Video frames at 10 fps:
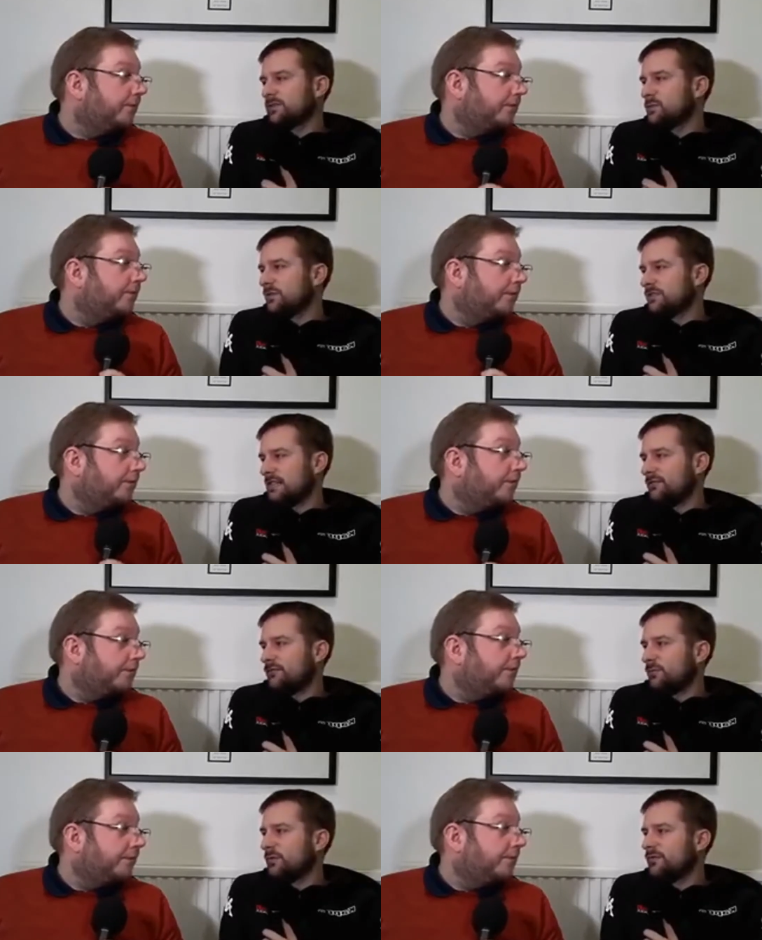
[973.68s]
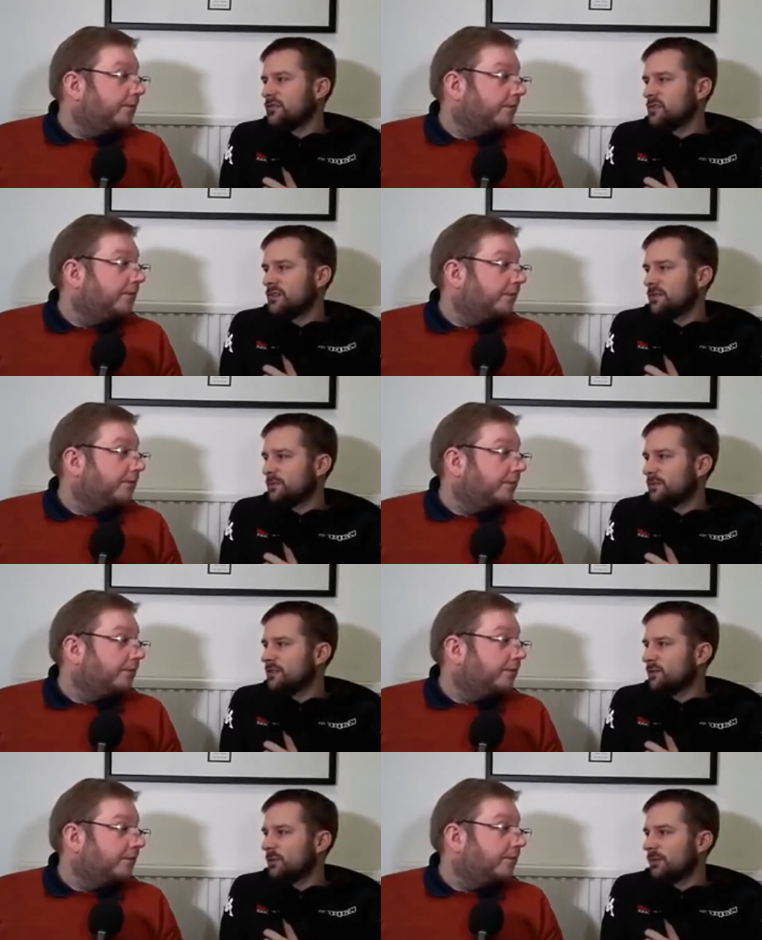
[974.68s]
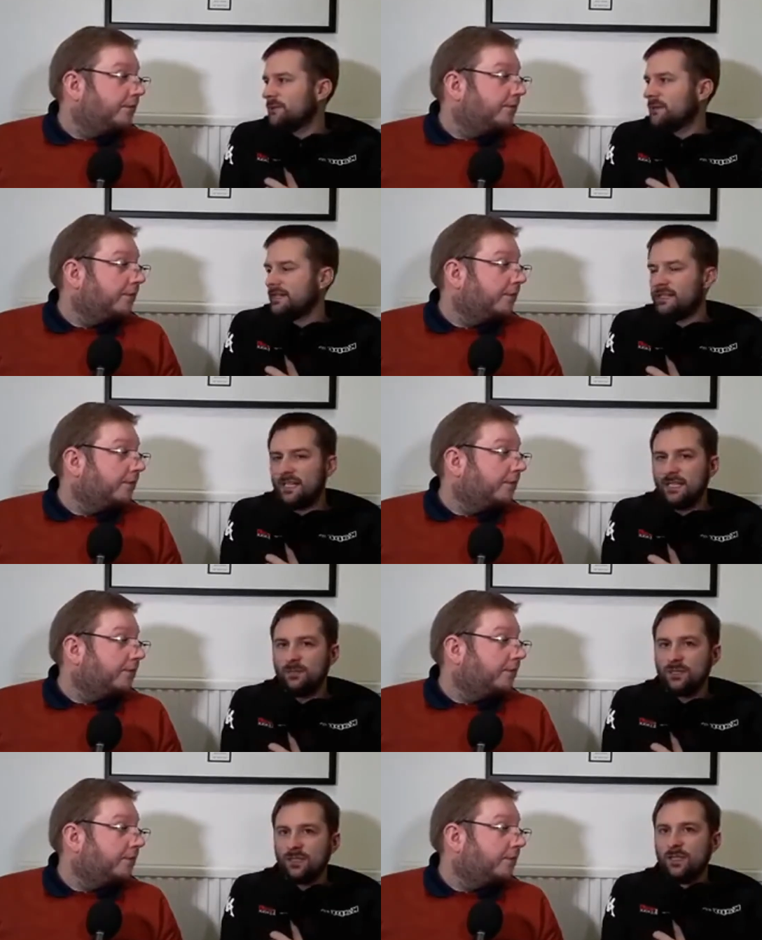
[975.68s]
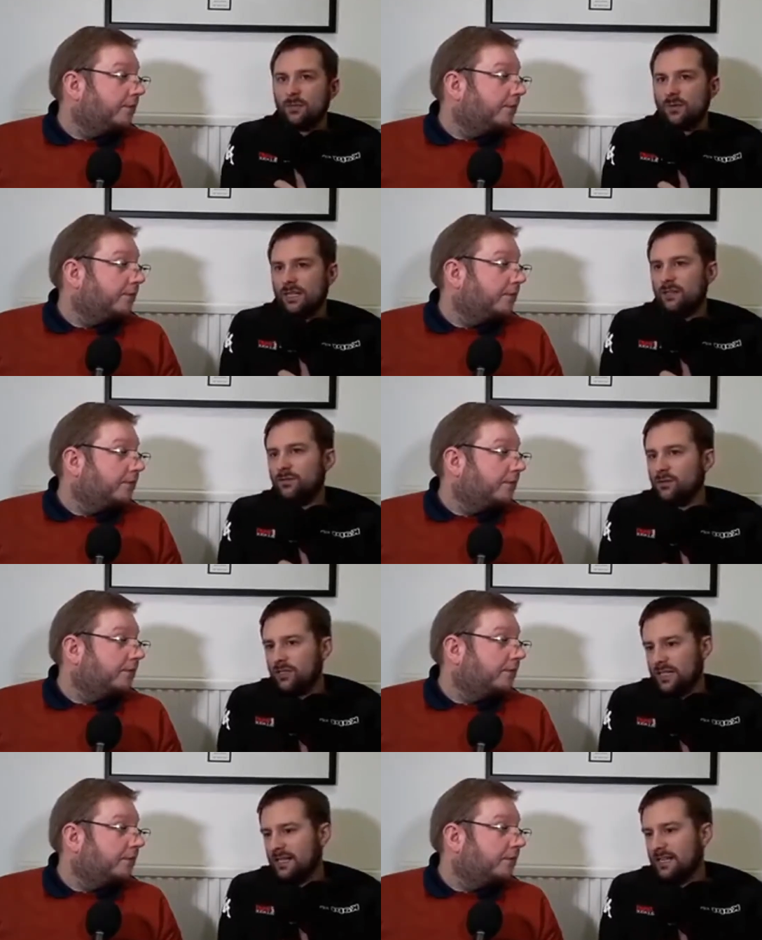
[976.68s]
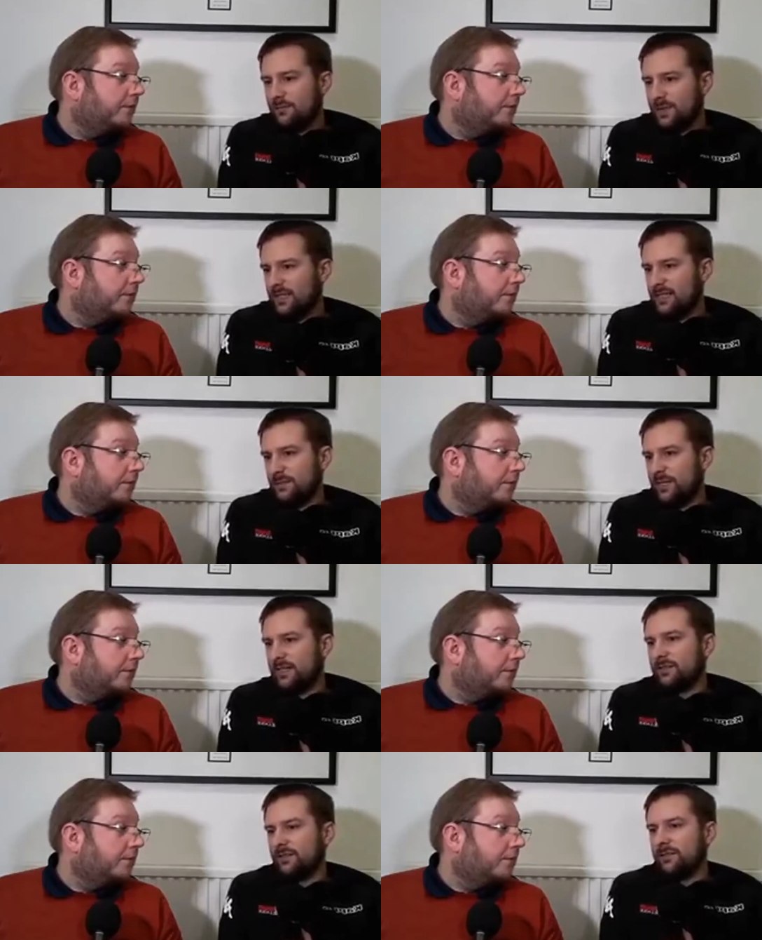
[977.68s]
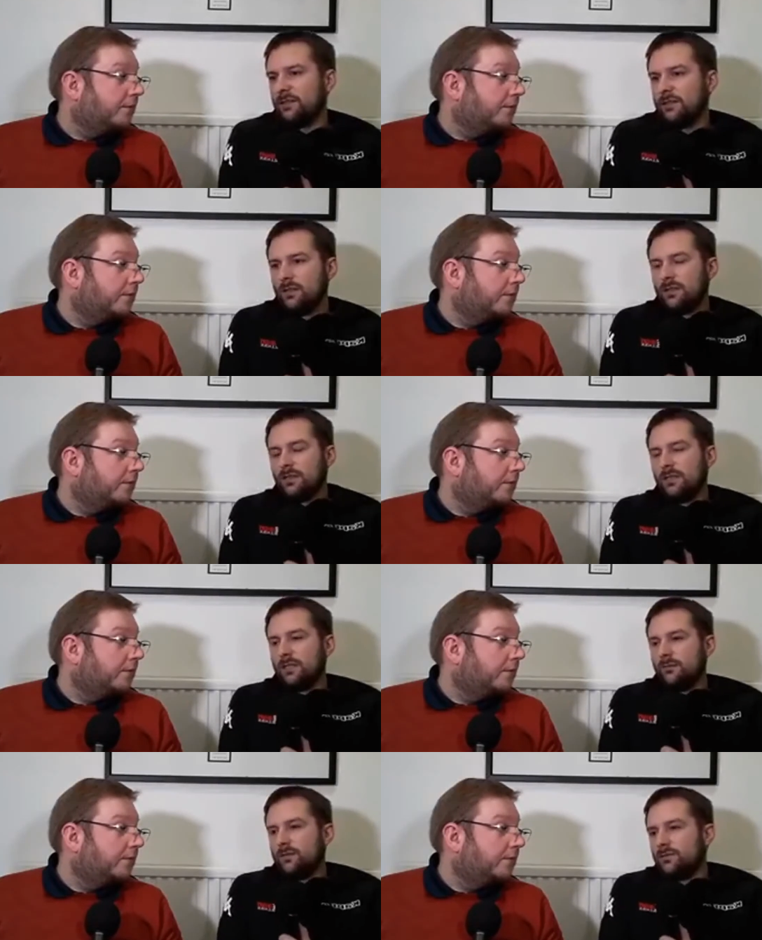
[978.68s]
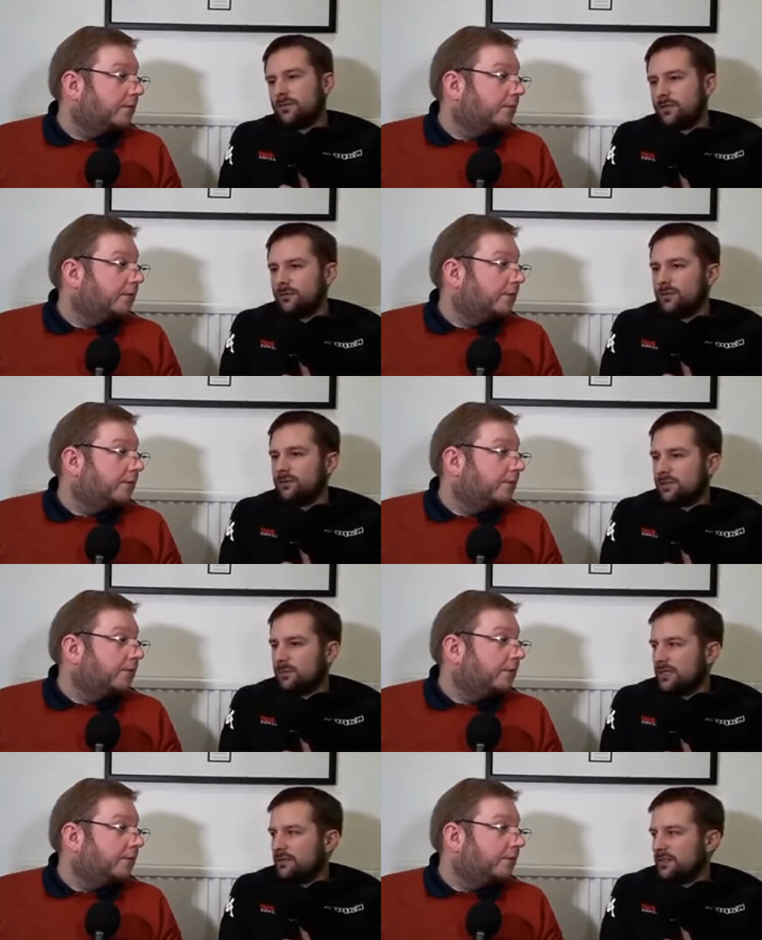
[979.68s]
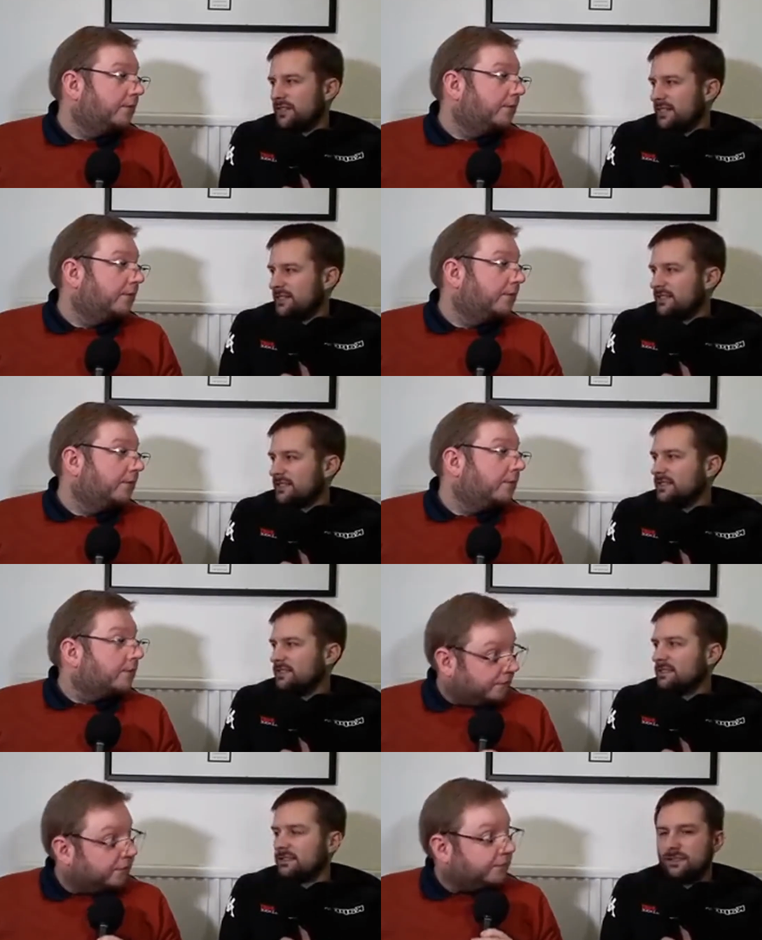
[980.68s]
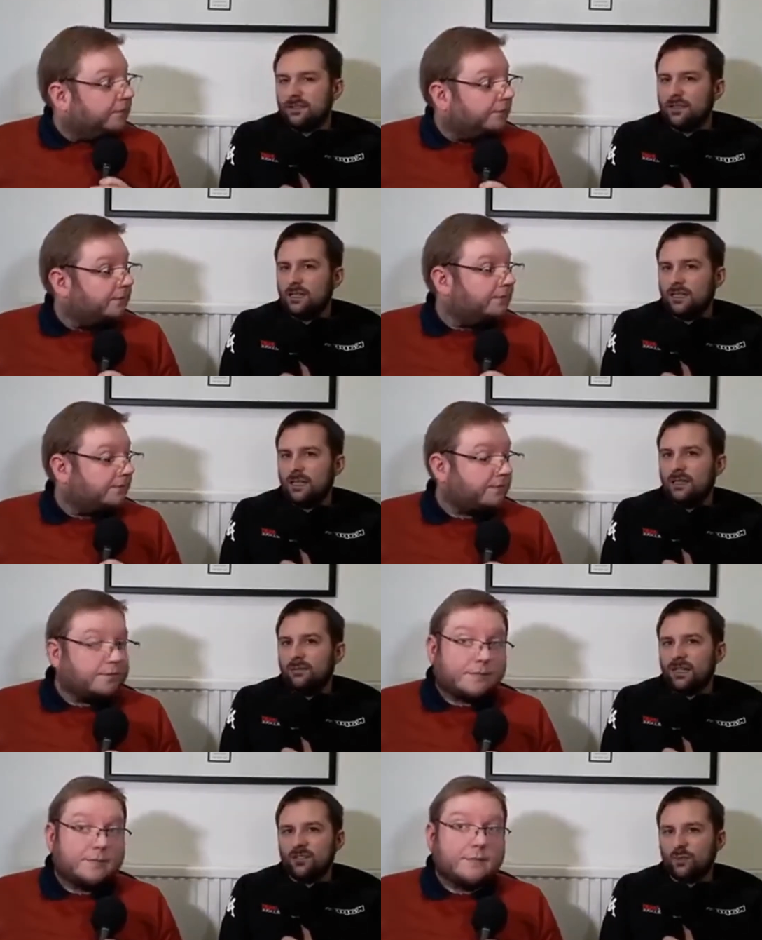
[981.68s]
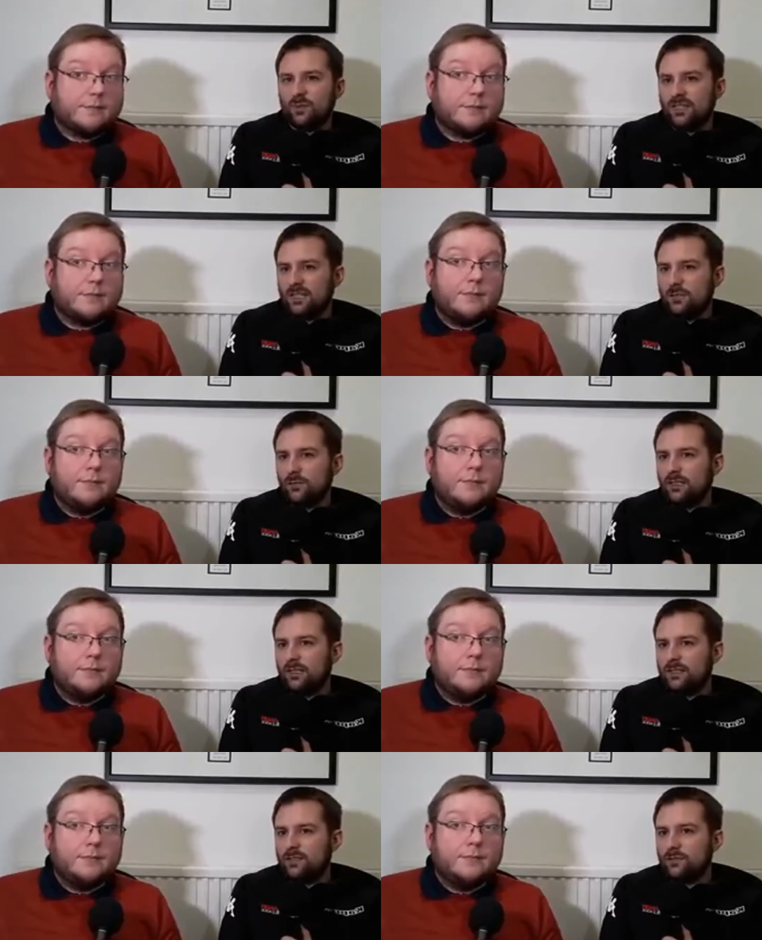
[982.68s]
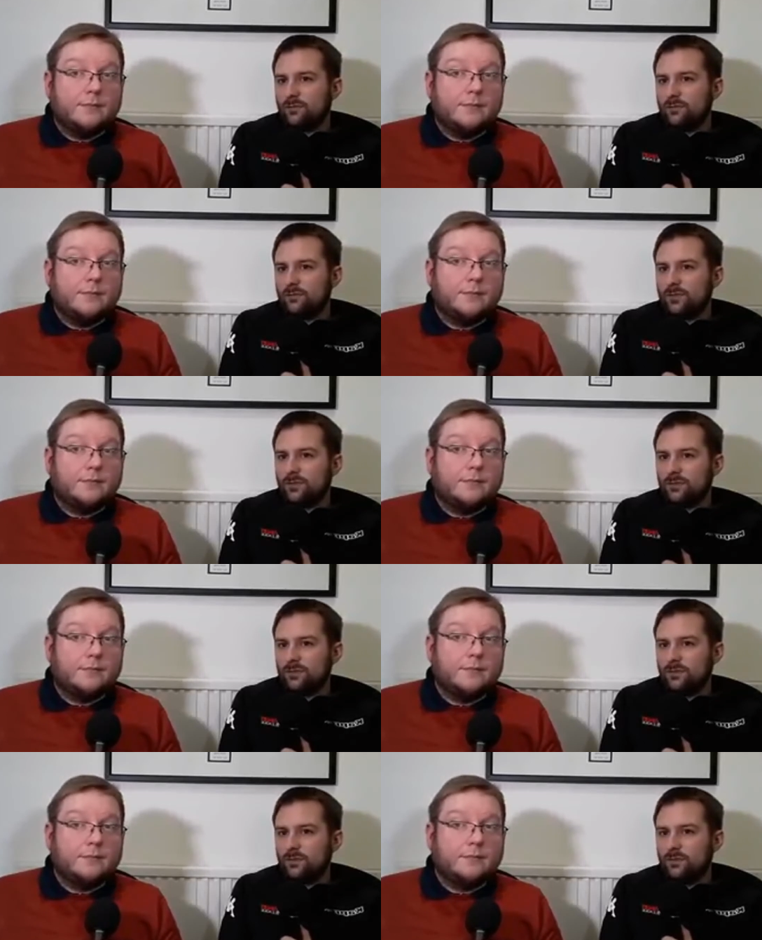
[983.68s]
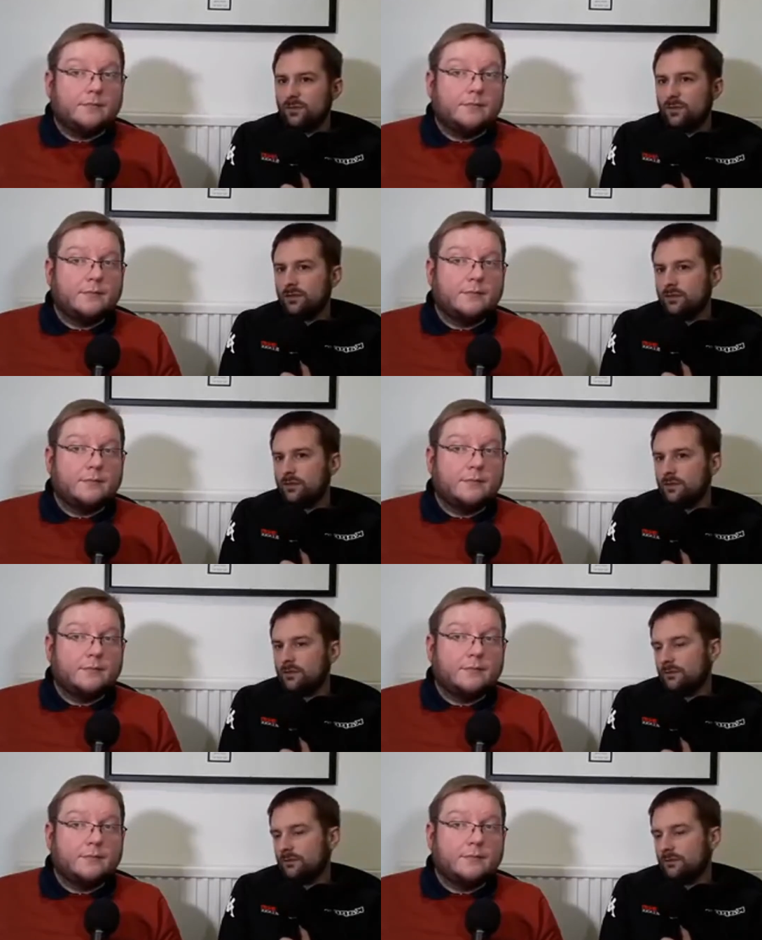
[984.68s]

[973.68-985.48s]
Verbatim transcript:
Speaker 1: Patton. Obviously, Warrington have run with reserves. I mean, they don't play many games, but like if you look at a halfback like Patton, um, who's too old to play for the 19s, mm-hmm. he might just be sat twiddling his thumbs for